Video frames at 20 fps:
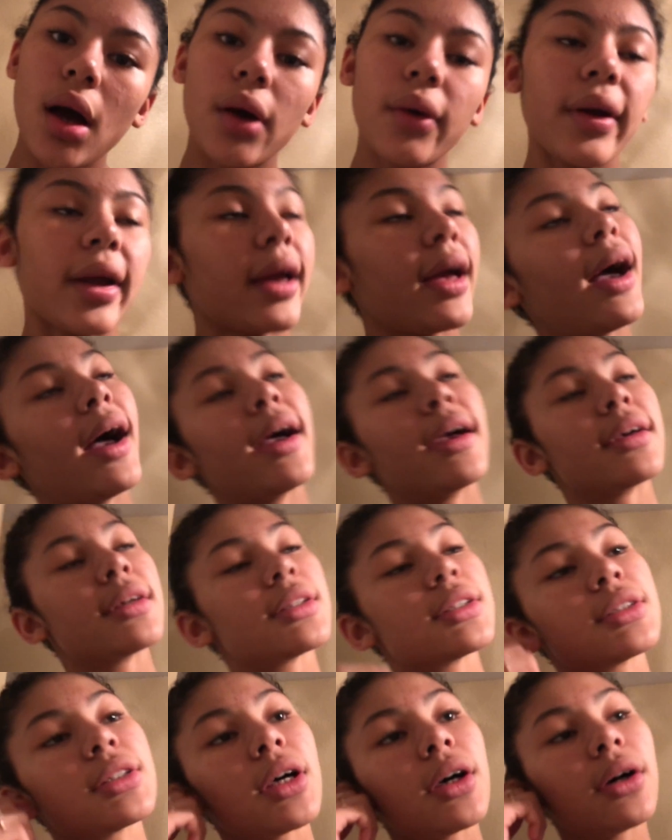Alright
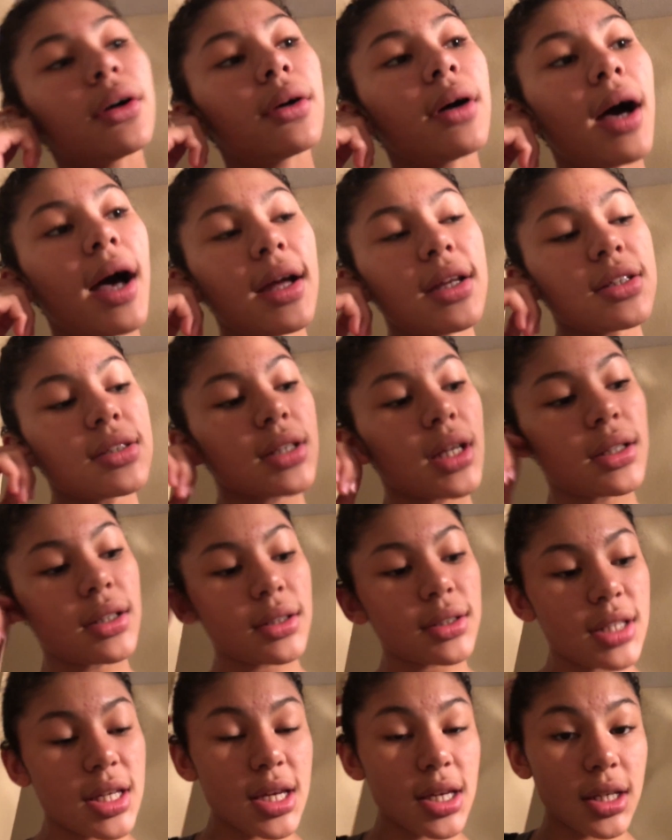guys, so I just got
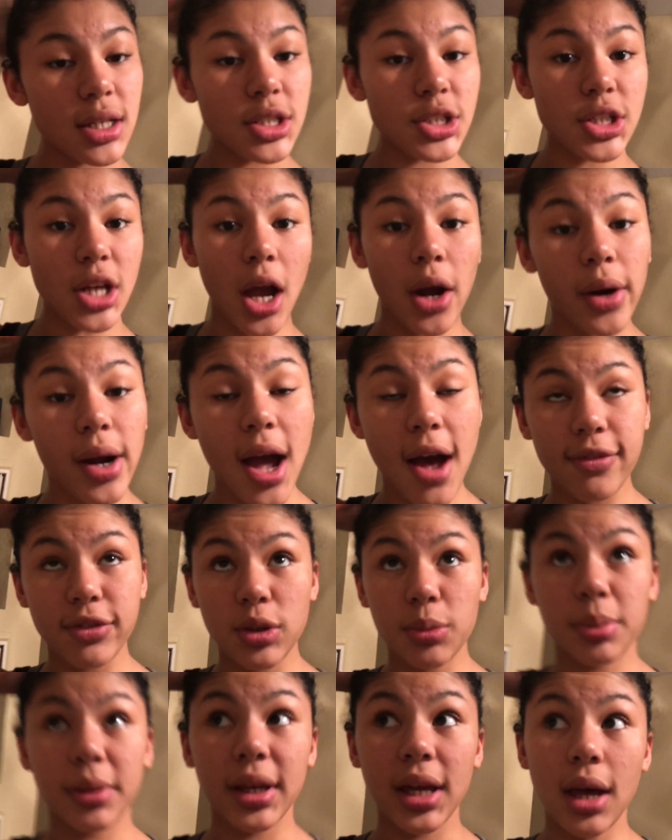done taking a shower
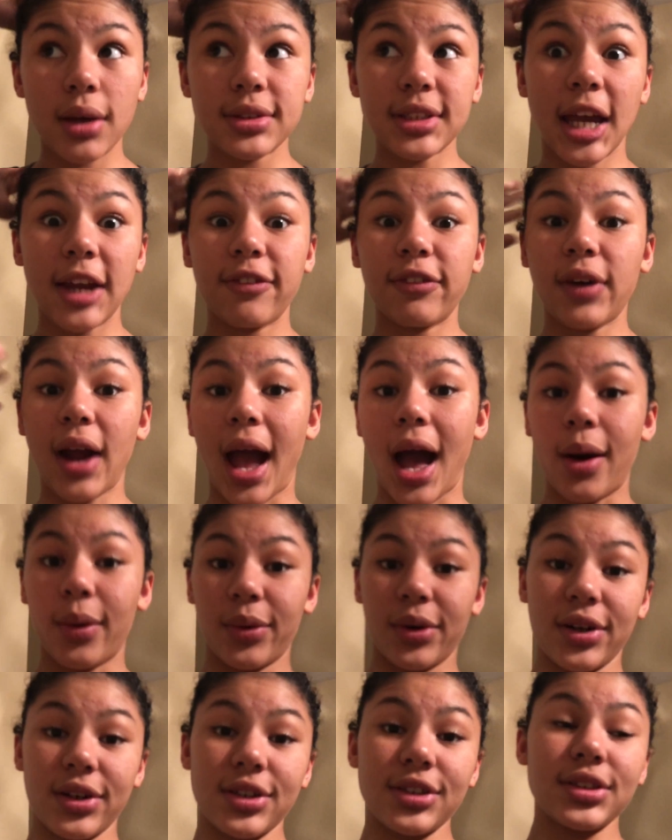after playing outside for
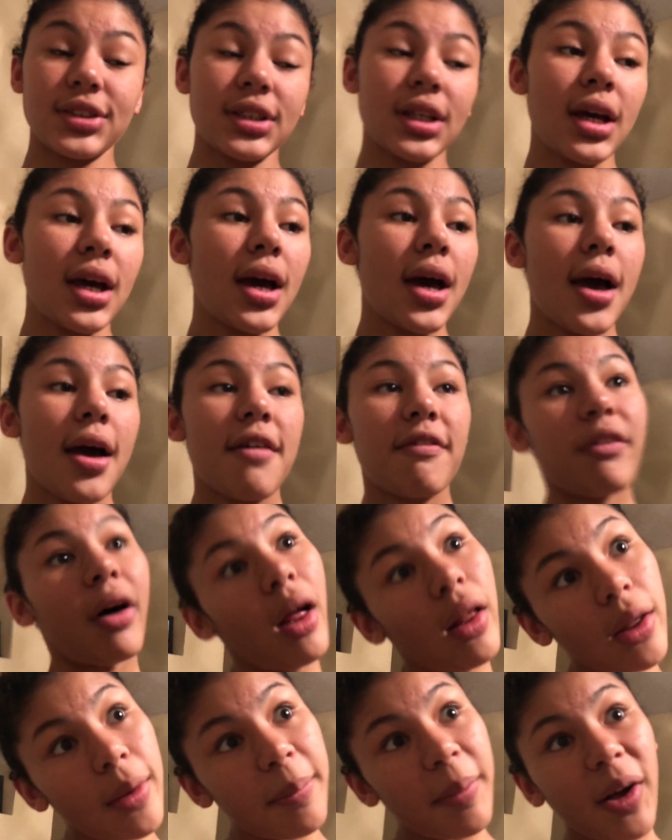hours.
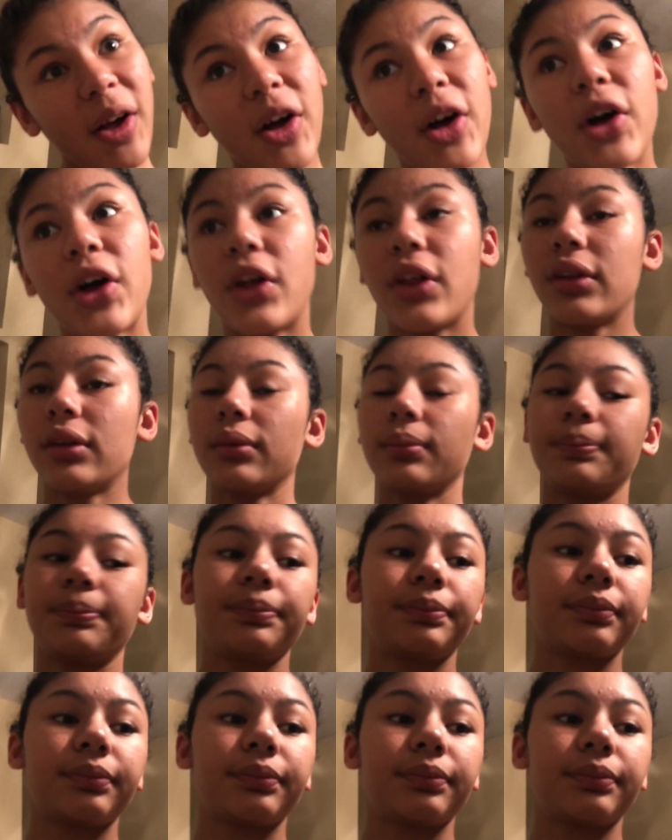Volleyball,